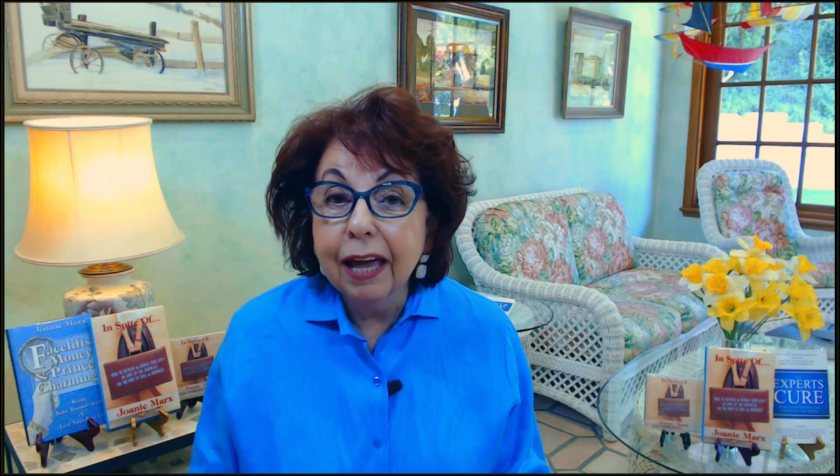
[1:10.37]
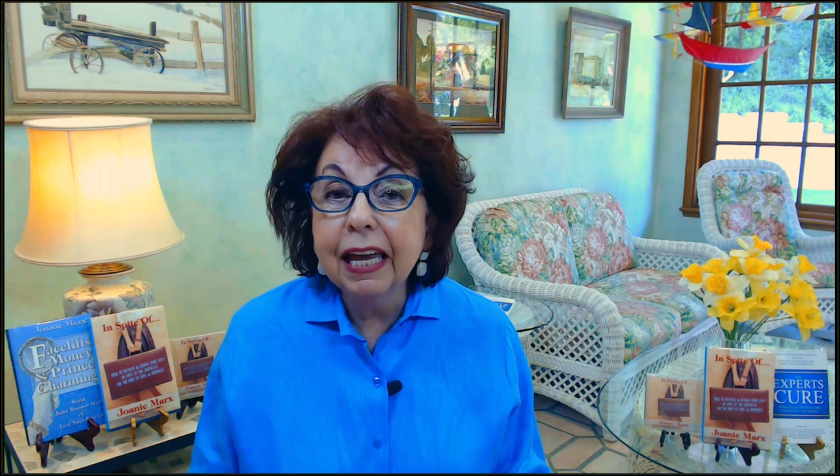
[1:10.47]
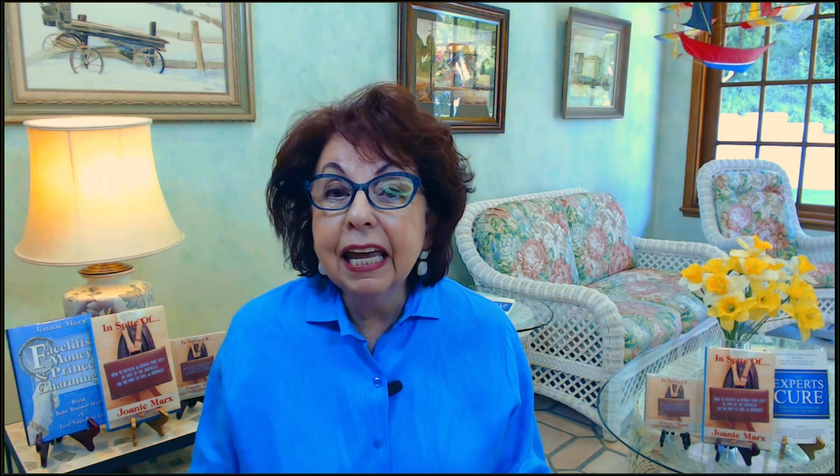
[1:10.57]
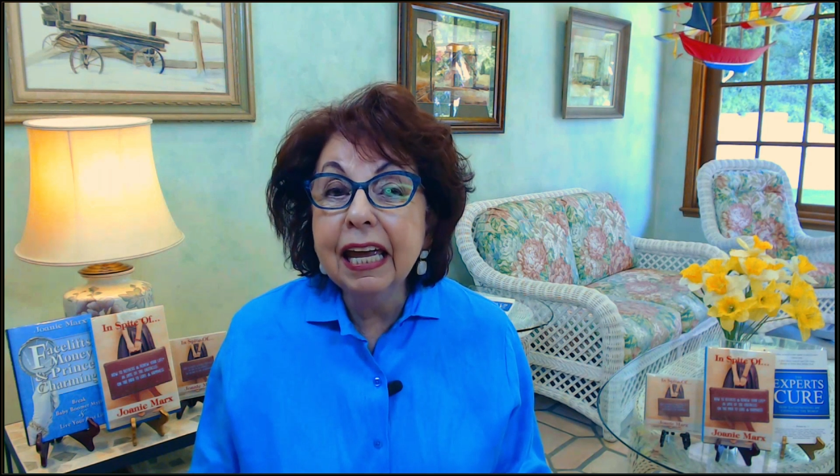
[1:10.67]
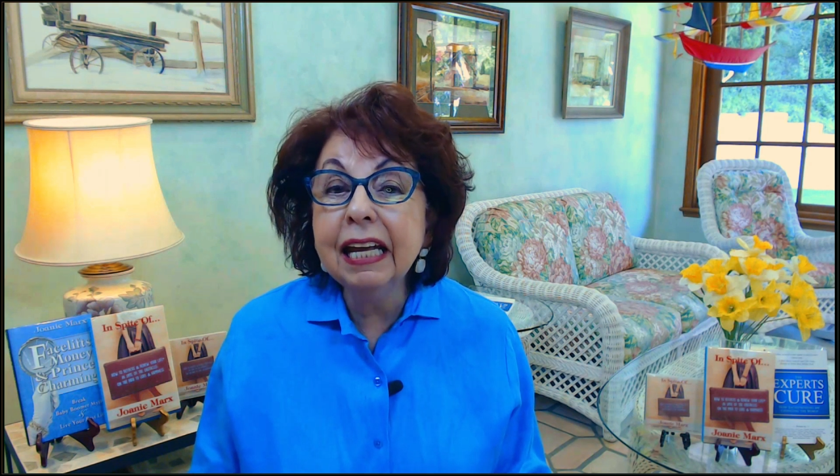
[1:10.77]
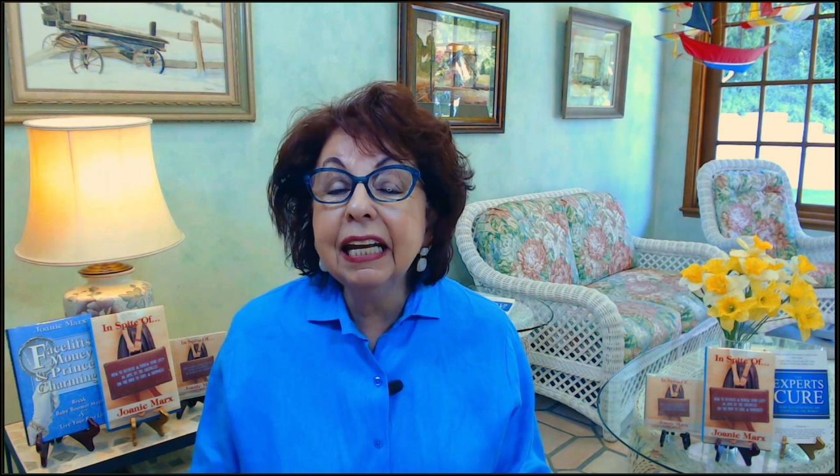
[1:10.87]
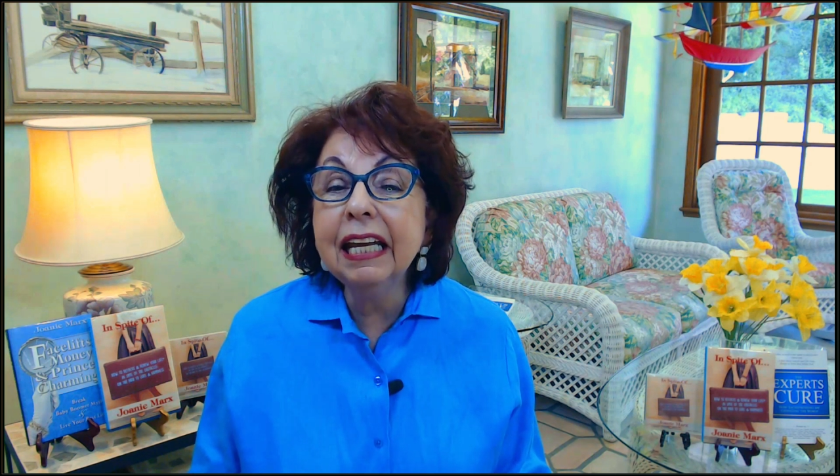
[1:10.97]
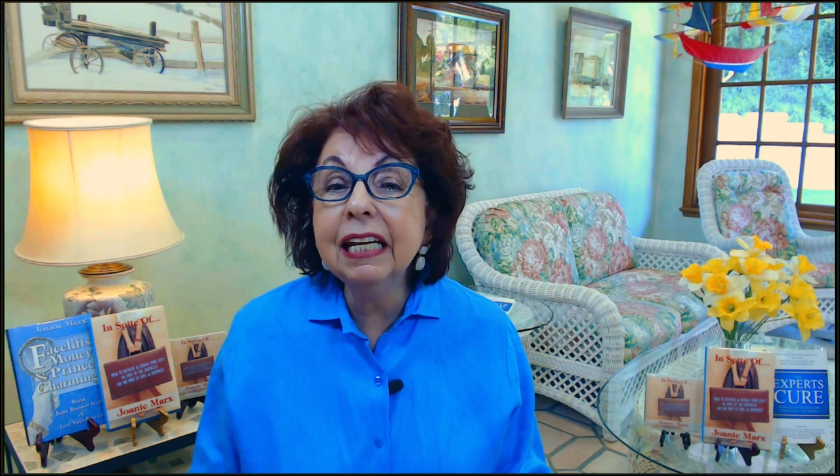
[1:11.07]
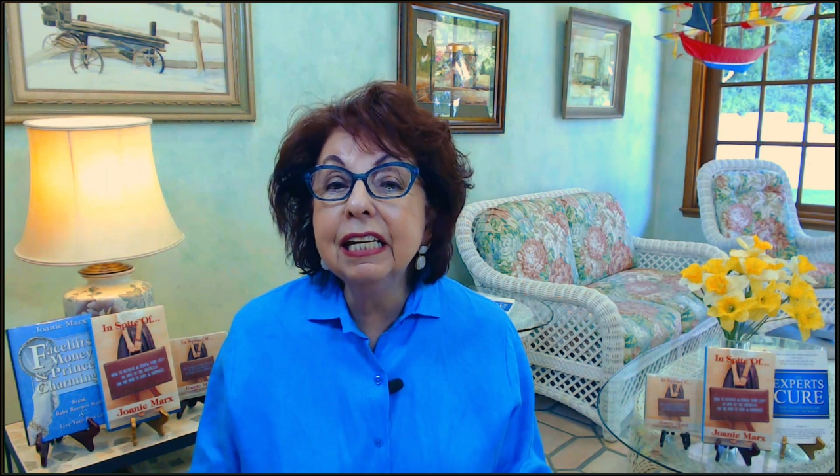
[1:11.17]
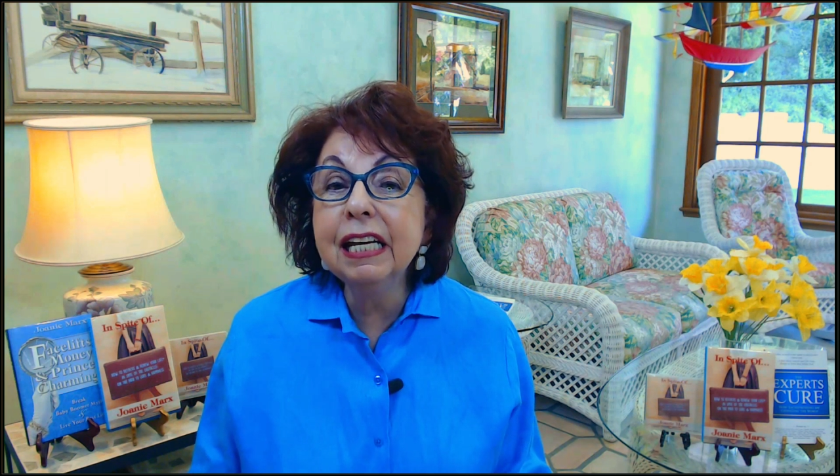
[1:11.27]
and it
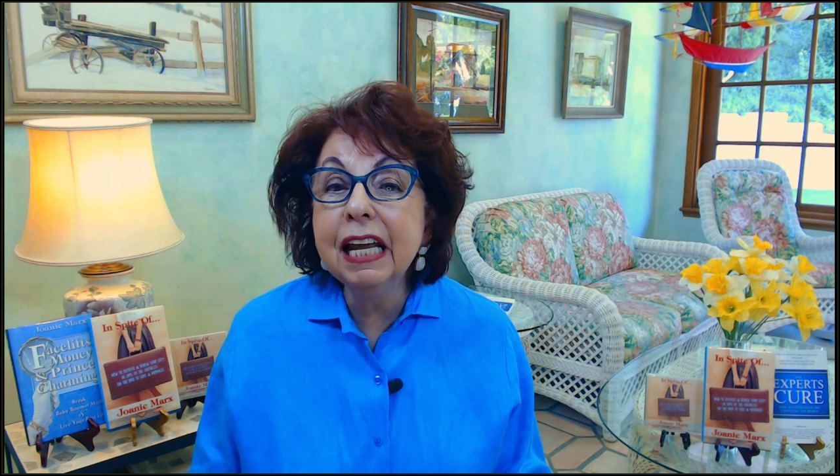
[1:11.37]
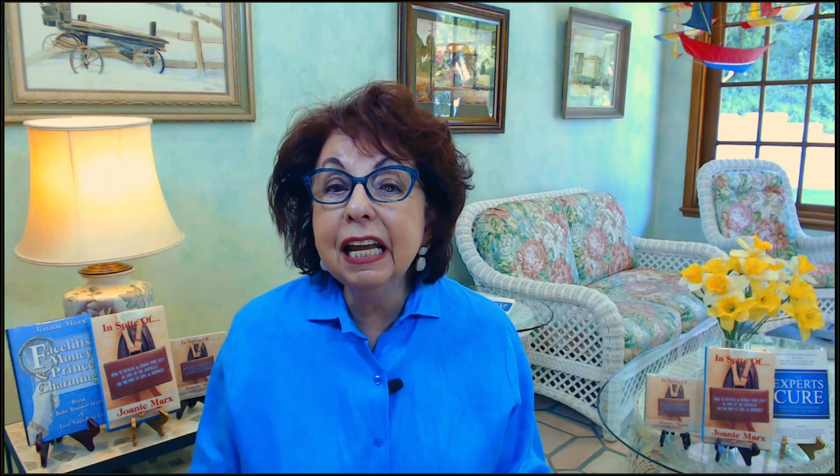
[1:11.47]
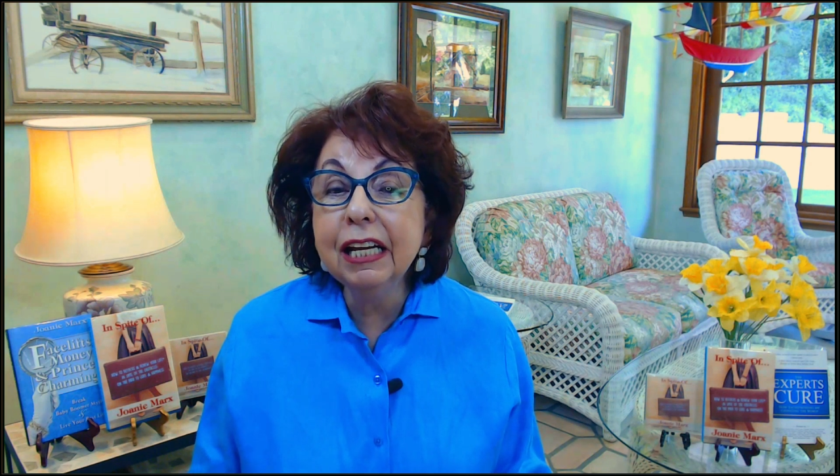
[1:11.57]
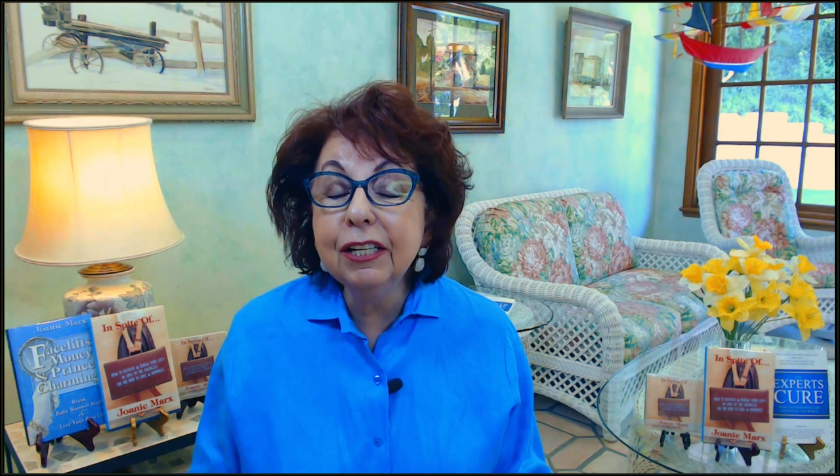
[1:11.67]
needs